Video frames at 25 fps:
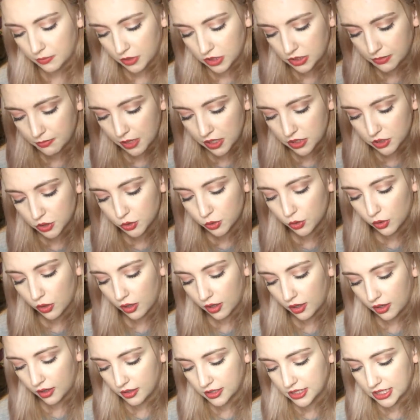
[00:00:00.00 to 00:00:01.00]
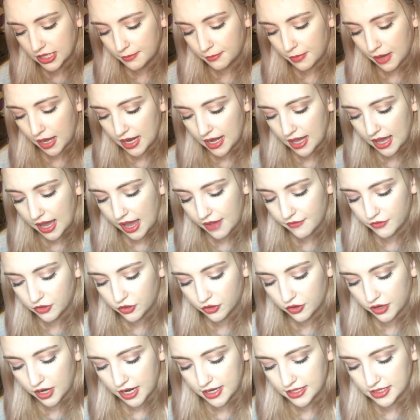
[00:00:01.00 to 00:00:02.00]
most magical highlighting palette ever
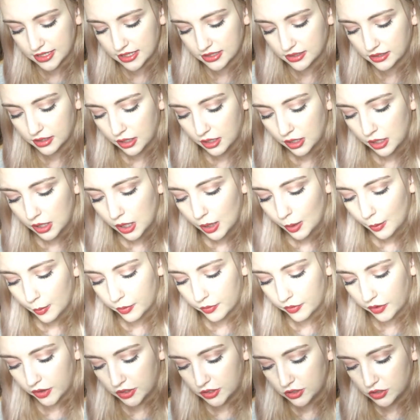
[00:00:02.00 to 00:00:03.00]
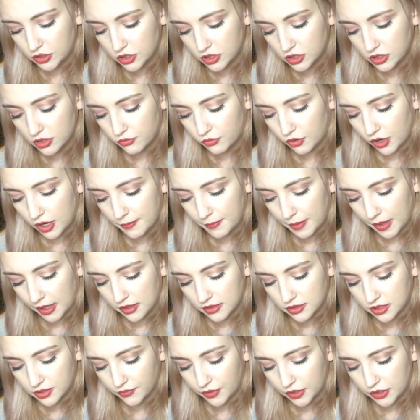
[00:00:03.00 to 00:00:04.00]
created, providing just the right
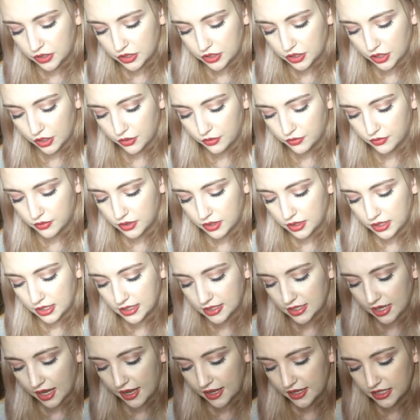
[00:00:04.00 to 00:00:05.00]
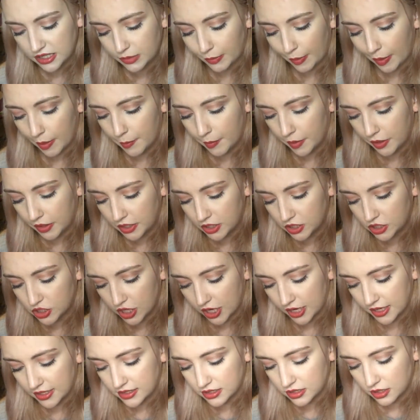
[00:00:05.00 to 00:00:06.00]
balance of undertones. These 8 spellbinding
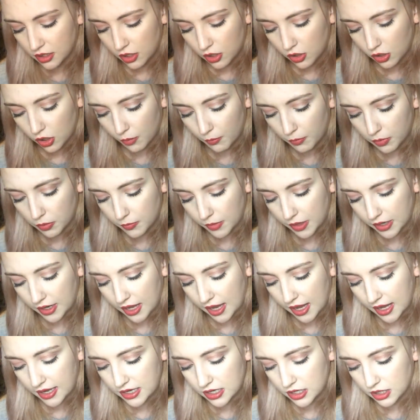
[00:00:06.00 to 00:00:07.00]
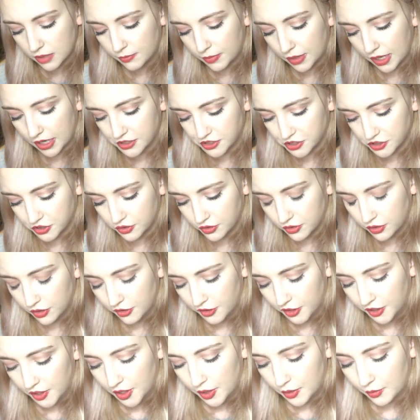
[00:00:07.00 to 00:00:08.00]
shades complement any complexion.
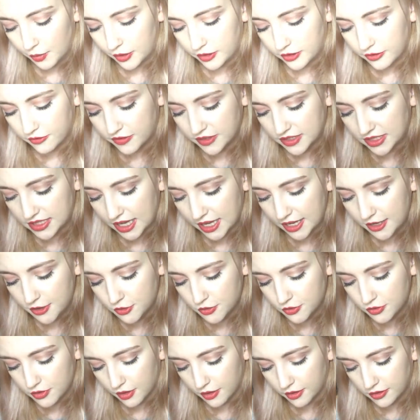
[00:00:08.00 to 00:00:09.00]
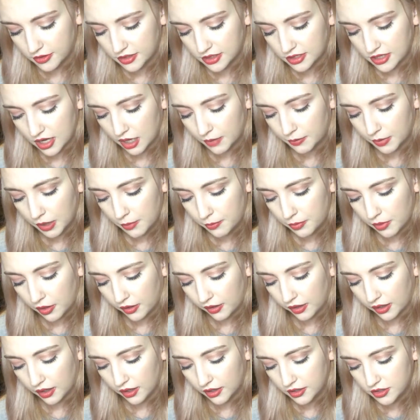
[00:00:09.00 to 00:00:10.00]
Whether for day or night, start by
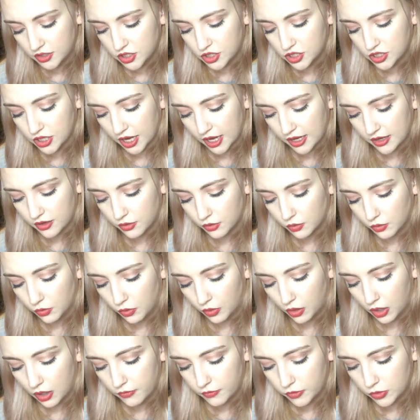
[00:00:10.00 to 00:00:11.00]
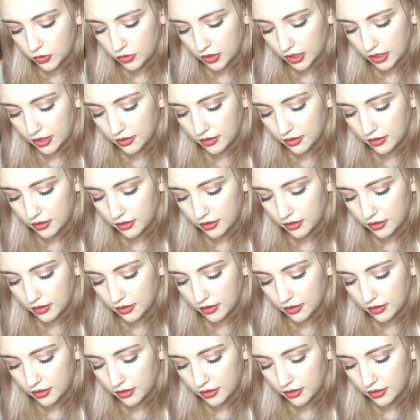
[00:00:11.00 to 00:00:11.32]
applying a lighter shade all over the